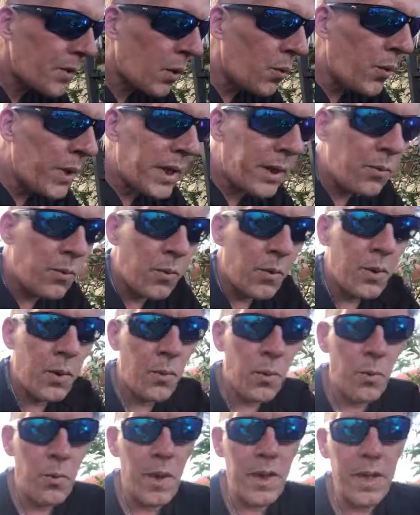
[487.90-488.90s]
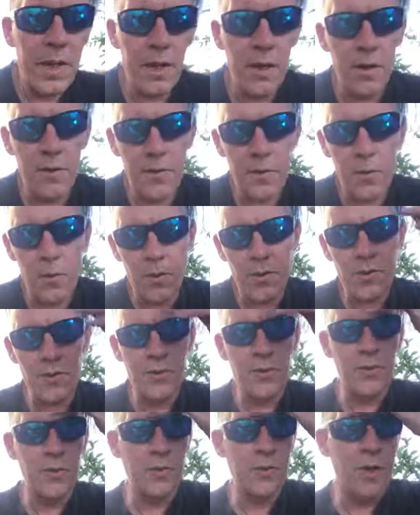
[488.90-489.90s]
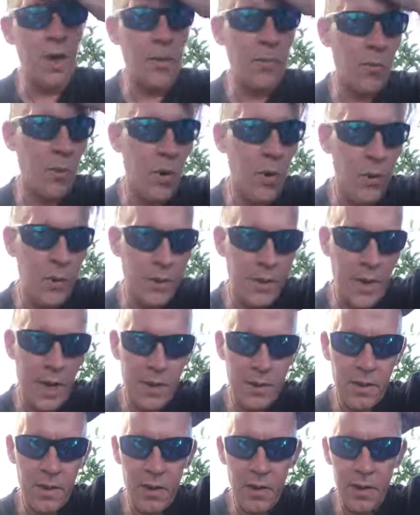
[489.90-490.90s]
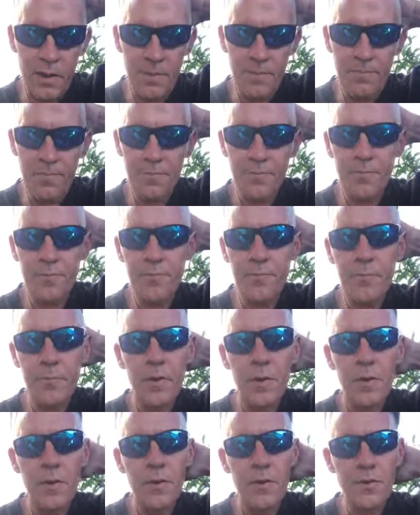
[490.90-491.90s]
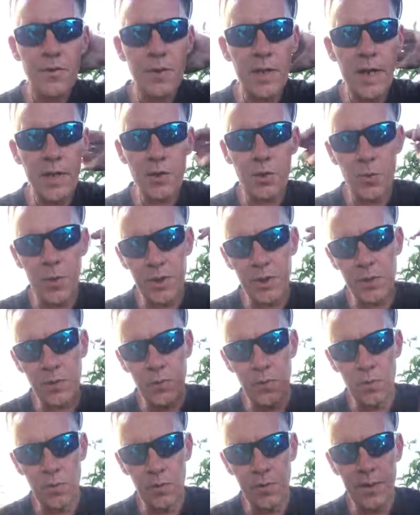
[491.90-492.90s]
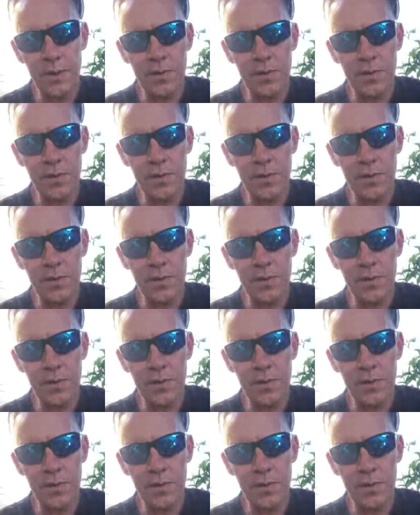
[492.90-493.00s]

we're running all the courses through gumroad.com/WitchSchool. That's WitchSkewl.